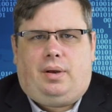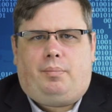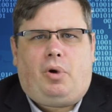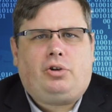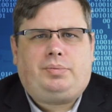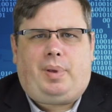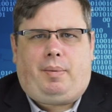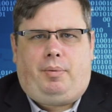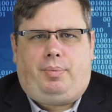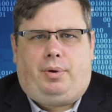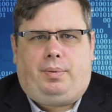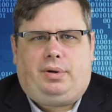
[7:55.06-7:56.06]
Most baby
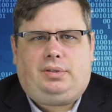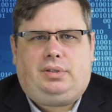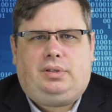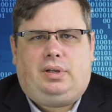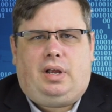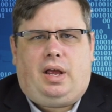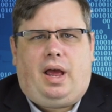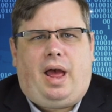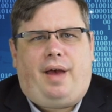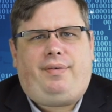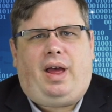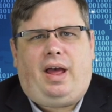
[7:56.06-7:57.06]
boomers
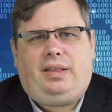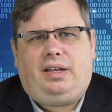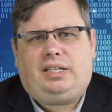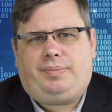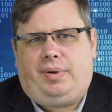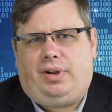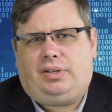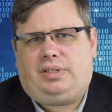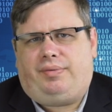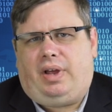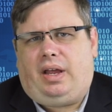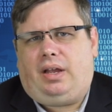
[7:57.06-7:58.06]
have had the experience
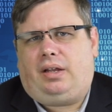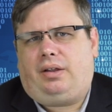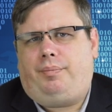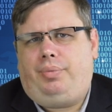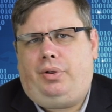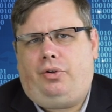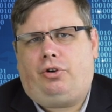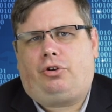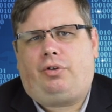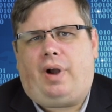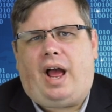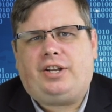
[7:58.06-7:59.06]
of a computer
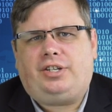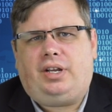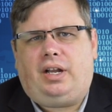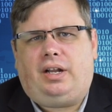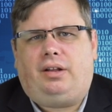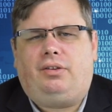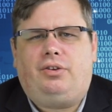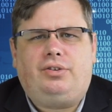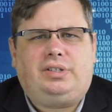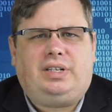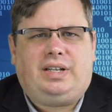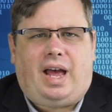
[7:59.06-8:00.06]
crashing and
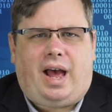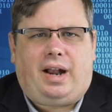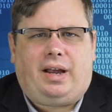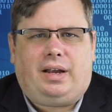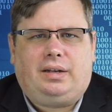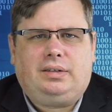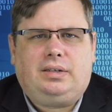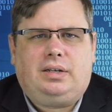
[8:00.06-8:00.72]
losing data,